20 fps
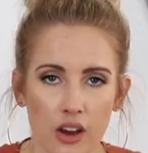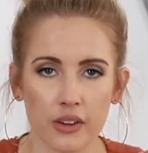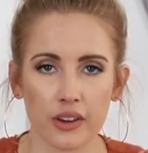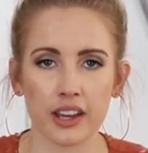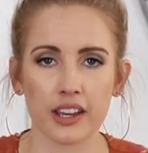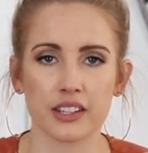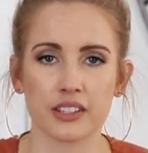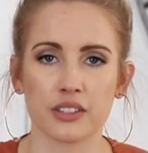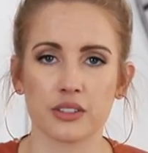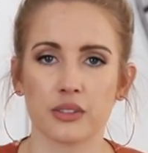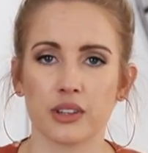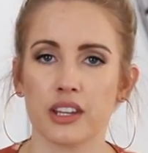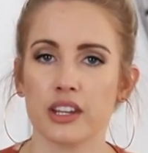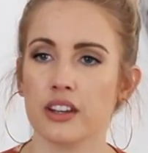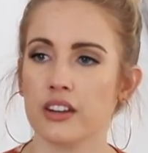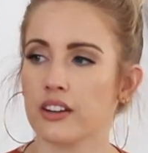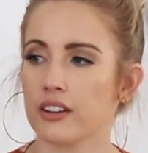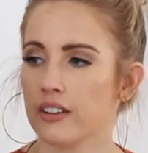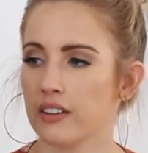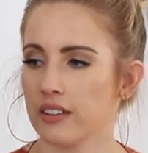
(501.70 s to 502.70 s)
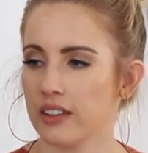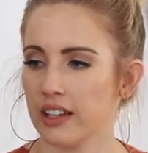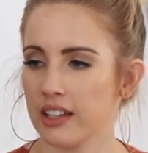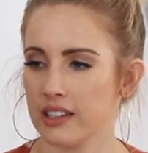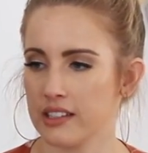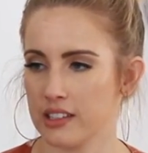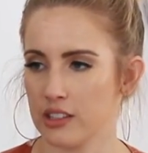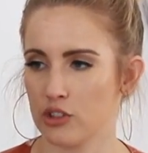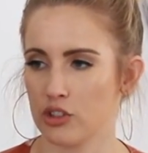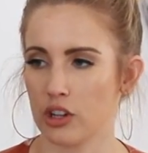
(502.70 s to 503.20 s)
Okay, so here,
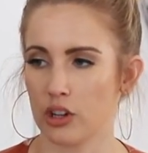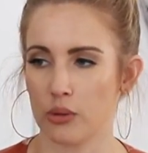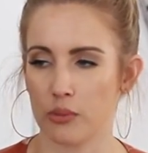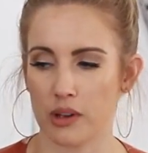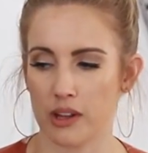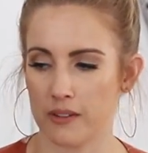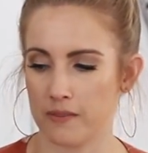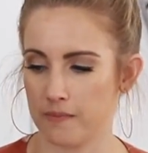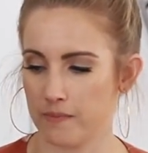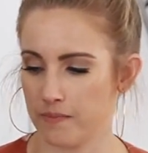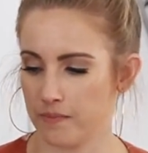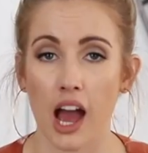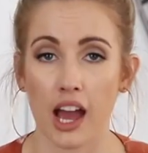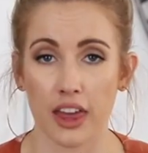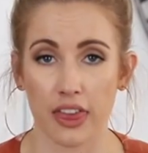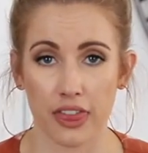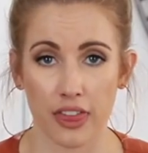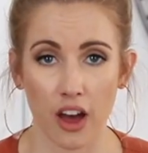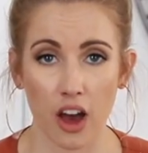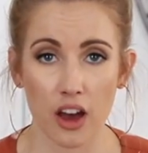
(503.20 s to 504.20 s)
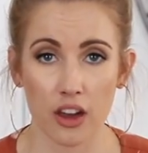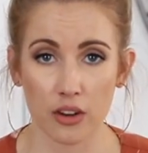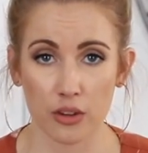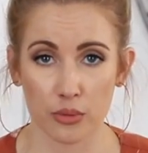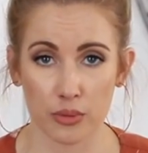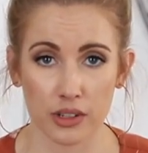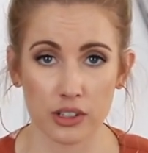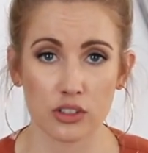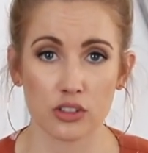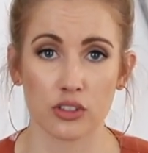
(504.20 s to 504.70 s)
ladies and gentlemen, I thought
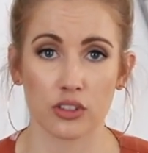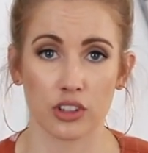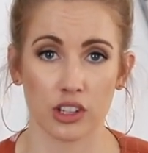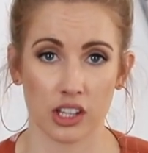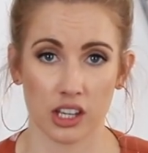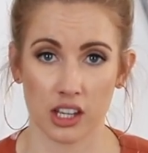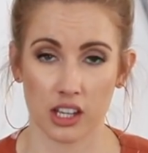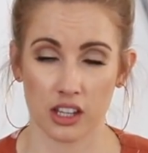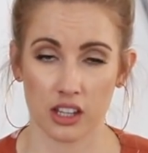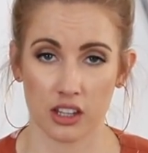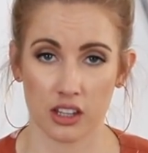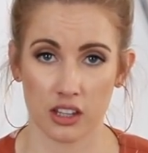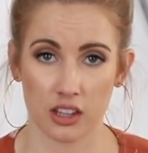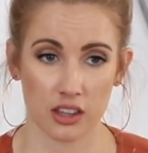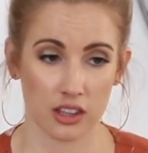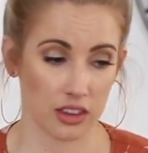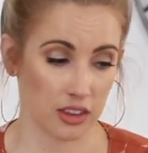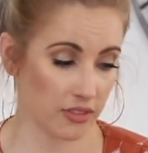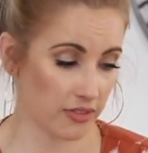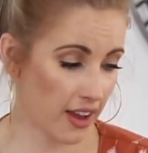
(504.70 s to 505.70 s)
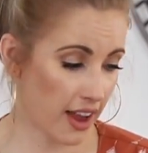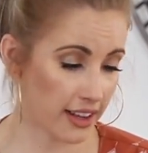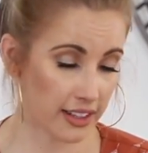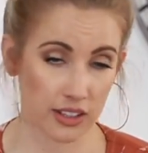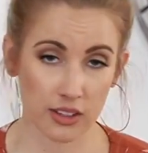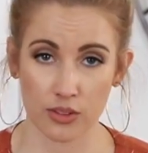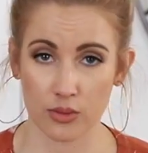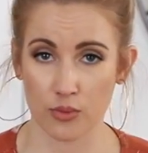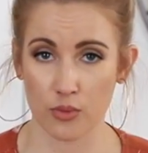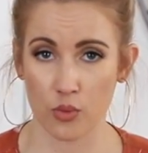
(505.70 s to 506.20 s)
originally the
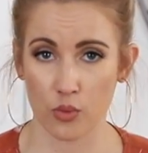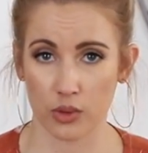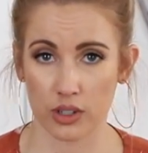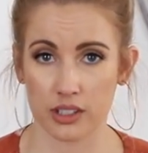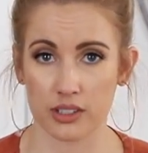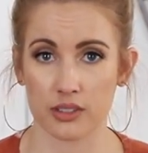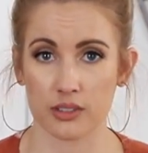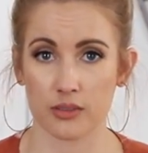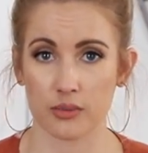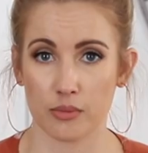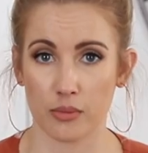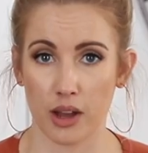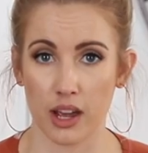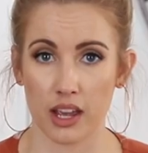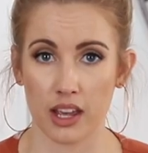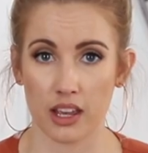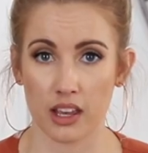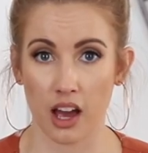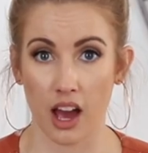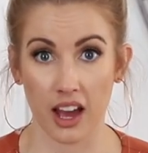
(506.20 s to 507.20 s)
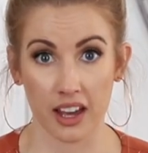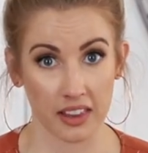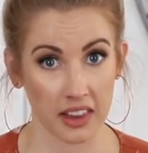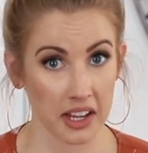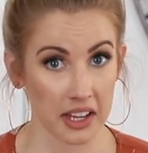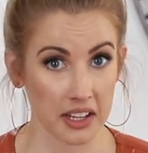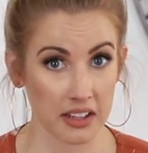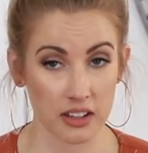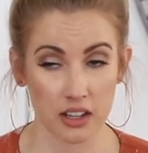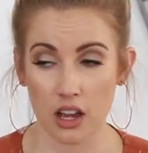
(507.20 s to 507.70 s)
vacuum was my
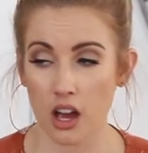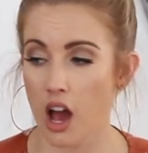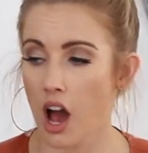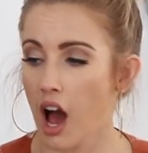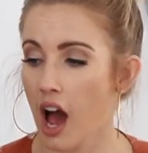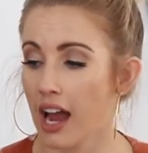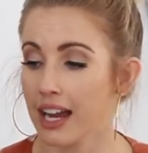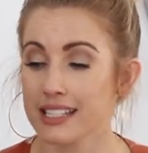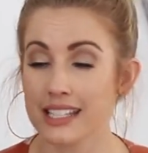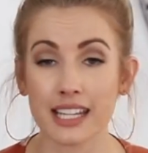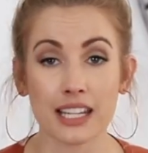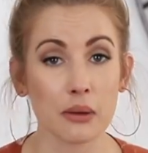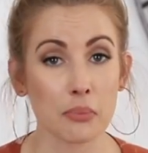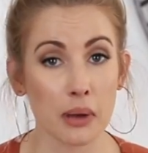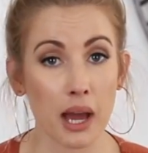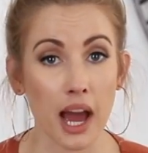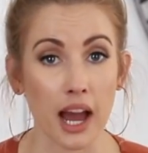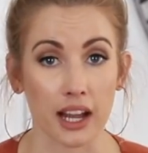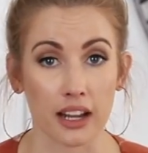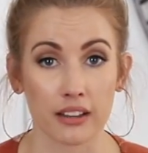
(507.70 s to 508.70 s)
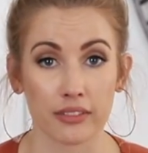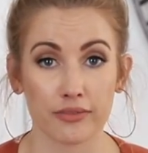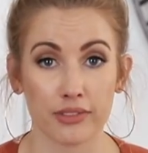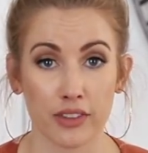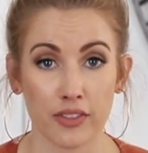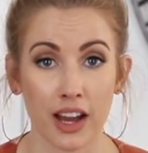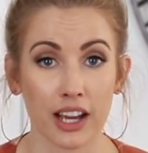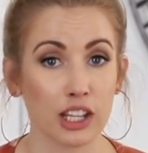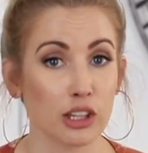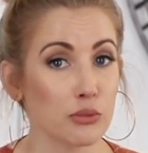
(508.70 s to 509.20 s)
highlight. I take it back.
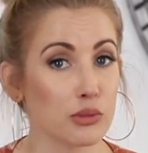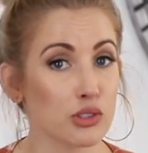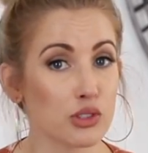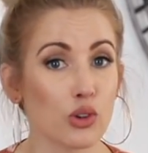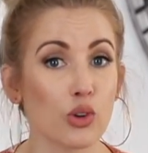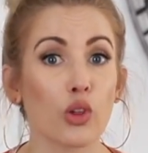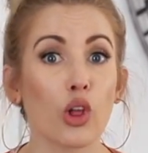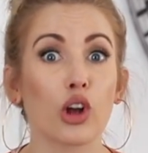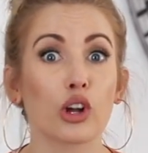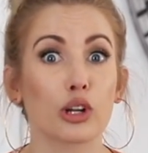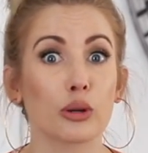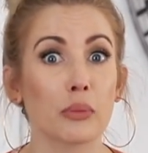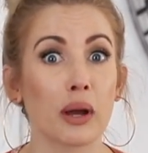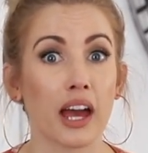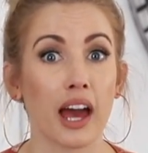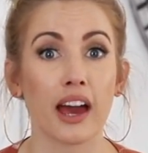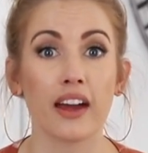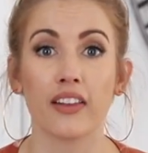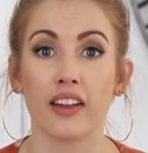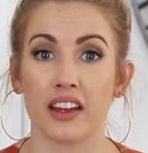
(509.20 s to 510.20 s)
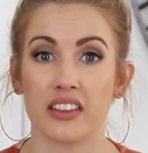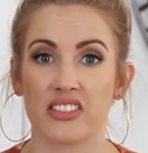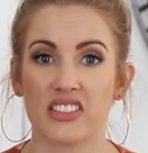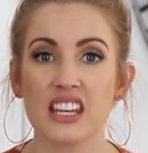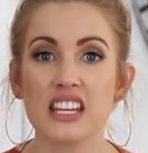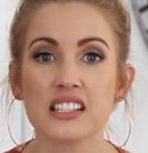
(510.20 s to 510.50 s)
The vacuum is no longer my highlight.